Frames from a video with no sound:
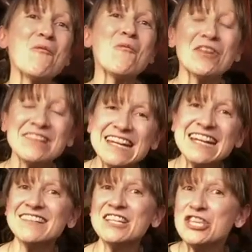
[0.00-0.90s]
what it
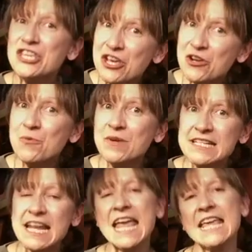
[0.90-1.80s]
is that you
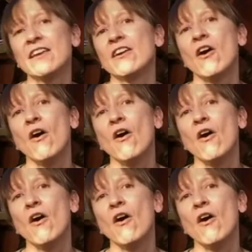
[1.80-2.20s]
would take